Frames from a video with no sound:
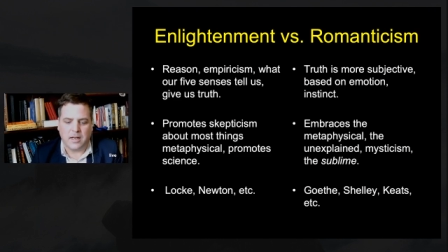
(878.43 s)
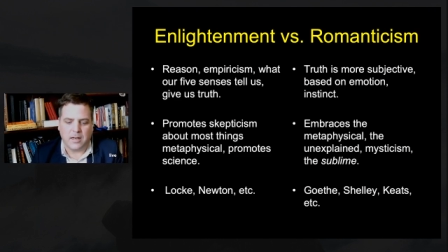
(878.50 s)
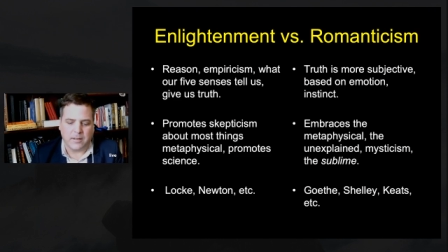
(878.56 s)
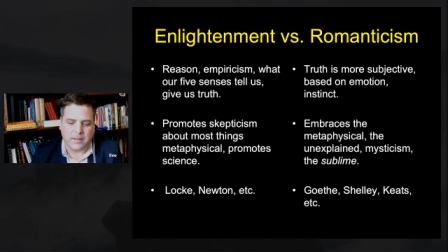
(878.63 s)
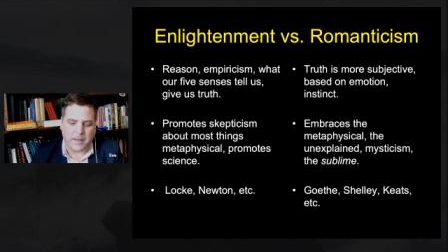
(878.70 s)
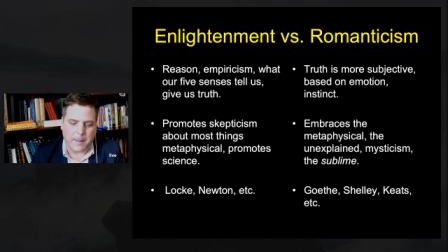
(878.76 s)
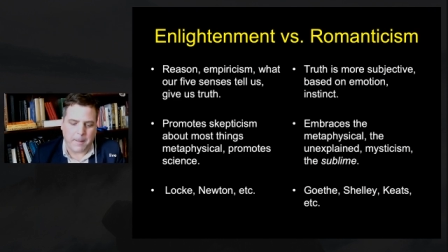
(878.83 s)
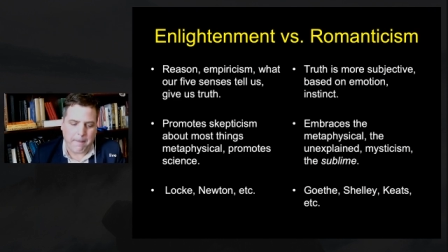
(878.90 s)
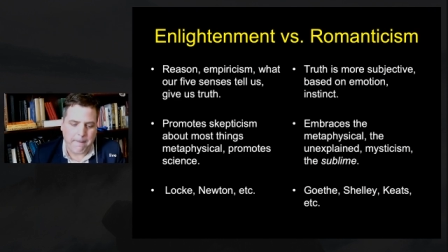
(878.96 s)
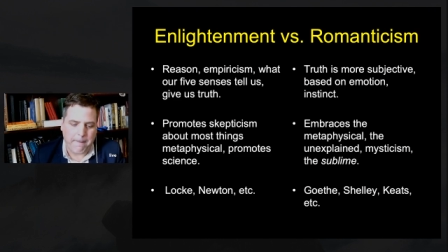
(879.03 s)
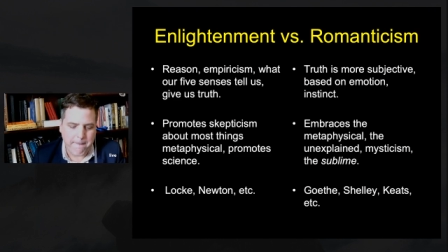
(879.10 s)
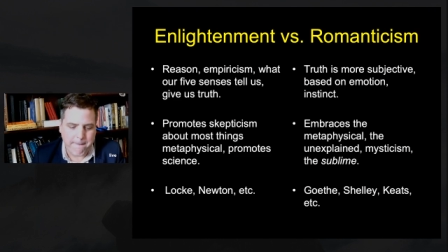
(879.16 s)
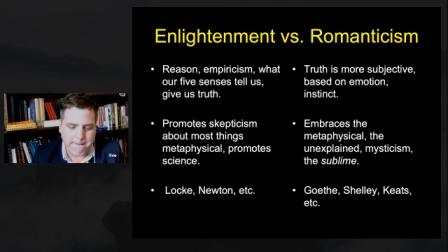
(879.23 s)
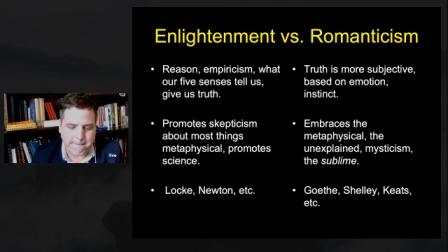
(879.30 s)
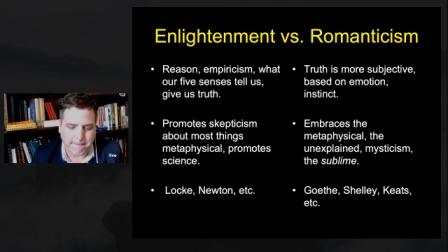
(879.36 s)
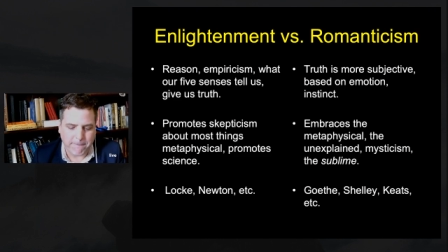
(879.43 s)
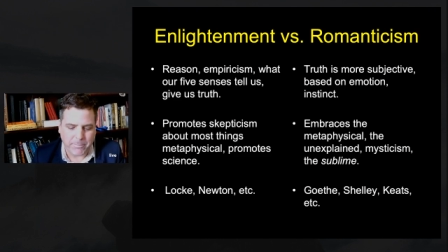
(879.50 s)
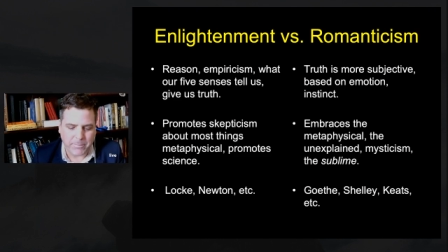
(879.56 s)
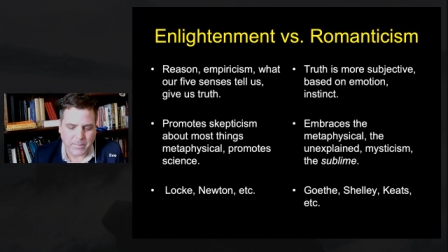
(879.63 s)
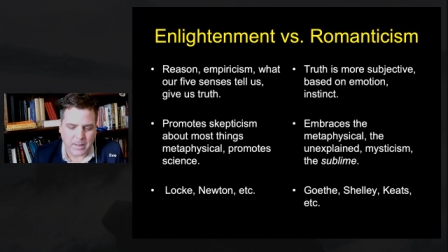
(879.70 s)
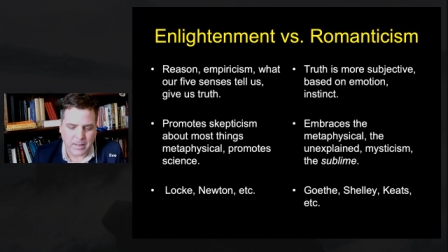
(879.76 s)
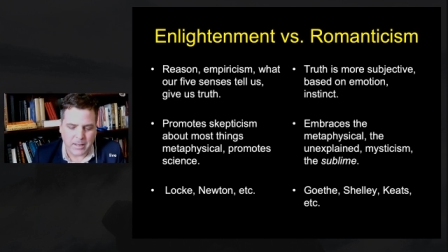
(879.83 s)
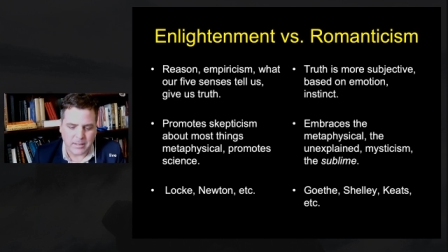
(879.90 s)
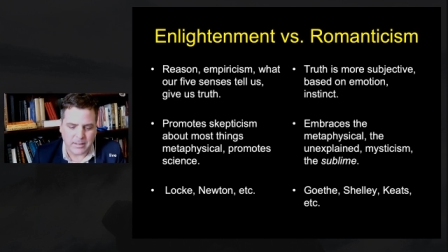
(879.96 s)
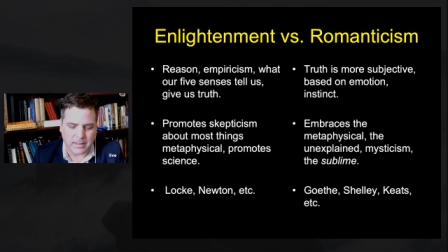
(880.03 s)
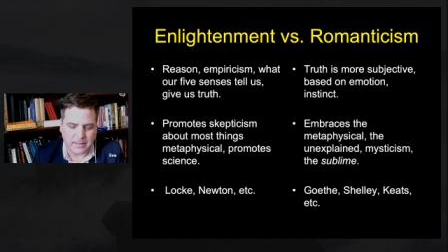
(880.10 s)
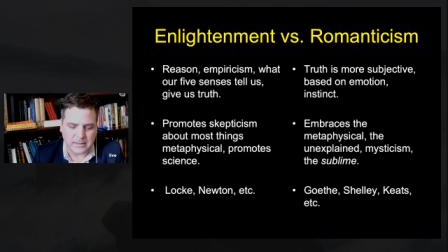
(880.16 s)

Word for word: Okay. Next